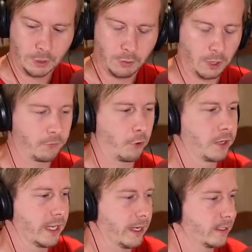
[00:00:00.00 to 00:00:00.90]
Well, before
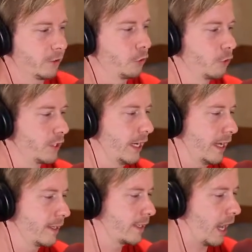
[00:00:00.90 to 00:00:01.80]
we get into
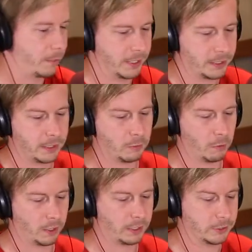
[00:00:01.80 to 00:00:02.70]
today's topic, we
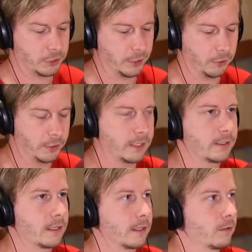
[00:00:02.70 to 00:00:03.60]
want to let you know
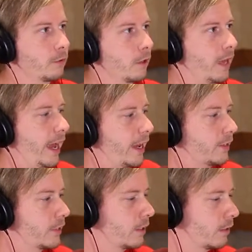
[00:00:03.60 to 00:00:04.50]
that for the
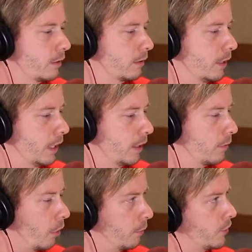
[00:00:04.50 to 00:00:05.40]
past
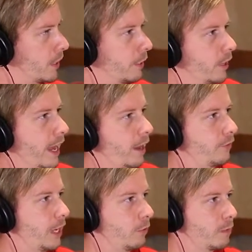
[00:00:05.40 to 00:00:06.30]
almost a year and a
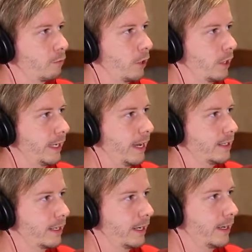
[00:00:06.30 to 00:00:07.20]
half now, we've been
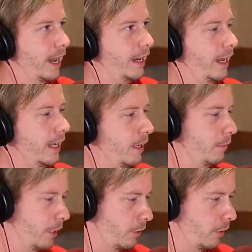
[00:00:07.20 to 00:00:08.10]
broadcasting at 9
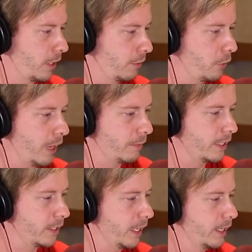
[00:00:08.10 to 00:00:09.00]
a.m. here on
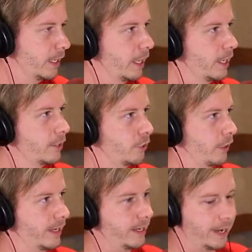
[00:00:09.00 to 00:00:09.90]
WIBC.
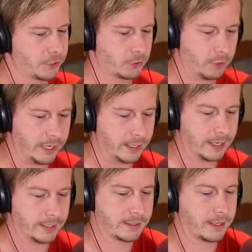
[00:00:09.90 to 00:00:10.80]
Starting next week,
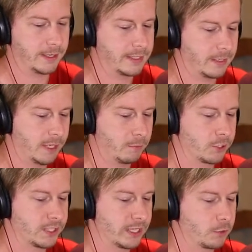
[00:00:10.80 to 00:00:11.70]
next Sunday, September
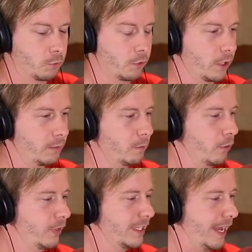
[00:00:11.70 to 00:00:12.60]
6th, we're going to be
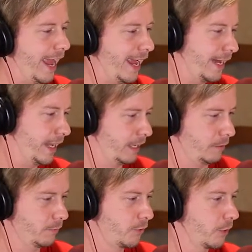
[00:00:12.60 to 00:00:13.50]
moving to 8
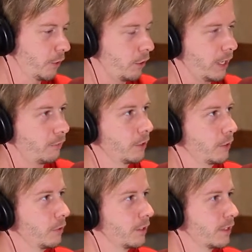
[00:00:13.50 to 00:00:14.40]
a.m. So all you have to
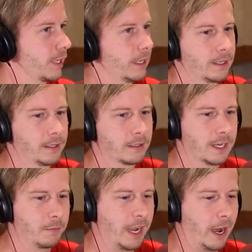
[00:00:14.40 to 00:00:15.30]
do is
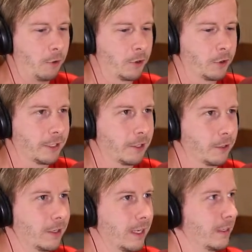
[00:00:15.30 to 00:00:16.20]
get up an hour
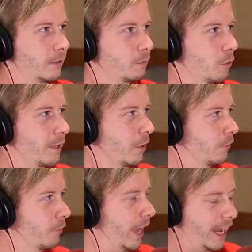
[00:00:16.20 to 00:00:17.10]
earlier, and we'll be
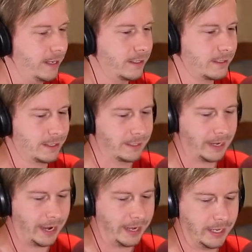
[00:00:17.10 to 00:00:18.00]
going from 8 to
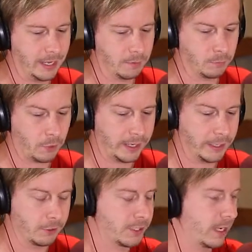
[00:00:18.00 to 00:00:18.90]
9 a.m. right
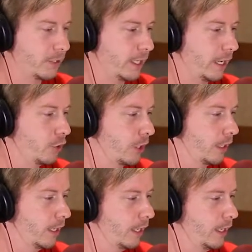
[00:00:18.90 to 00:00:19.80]
here, same
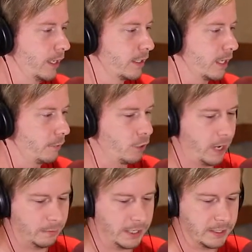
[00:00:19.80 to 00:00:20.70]
station,
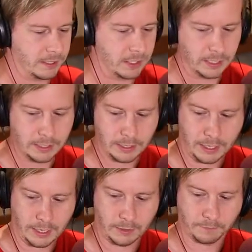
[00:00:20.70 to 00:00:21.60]
WIBC.
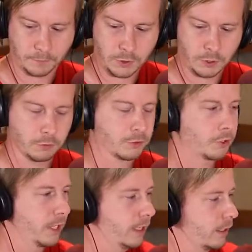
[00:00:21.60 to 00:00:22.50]
So
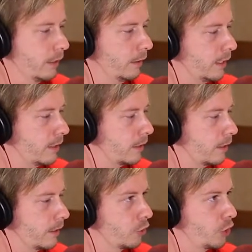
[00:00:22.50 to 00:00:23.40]
tune in and listen
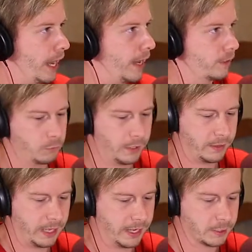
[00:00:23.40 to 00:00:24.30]
to Chat with
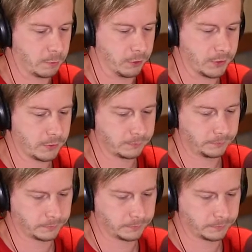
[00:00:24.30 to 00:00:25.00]
the Experts.